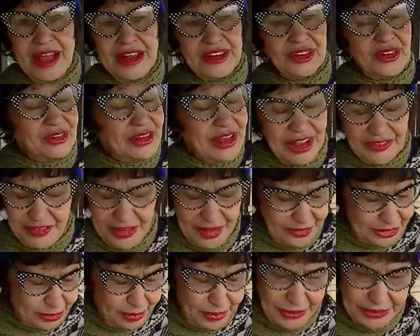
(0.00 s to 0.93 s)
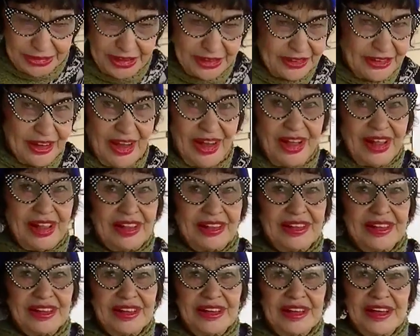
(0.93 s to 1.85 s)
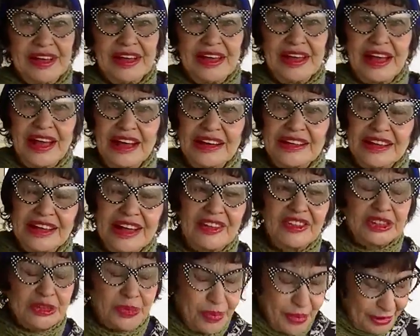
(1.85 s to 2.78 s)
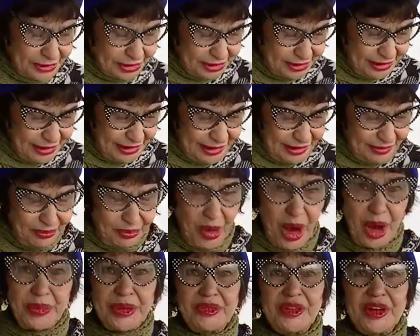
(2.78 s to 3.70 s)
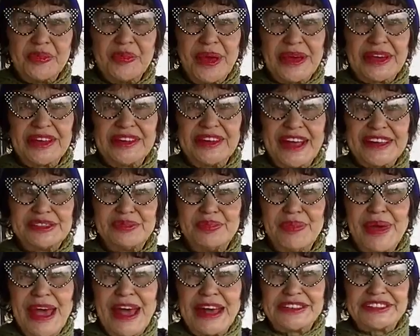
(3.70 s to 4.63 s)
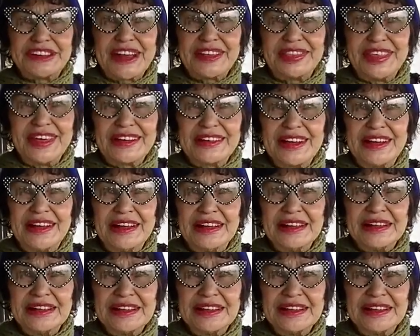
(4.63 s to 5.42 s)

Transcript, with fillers: I don't have Elvis Presley dolls. Oh, okay. Elvis Presley and Barbie would make a nice match, I think, huh?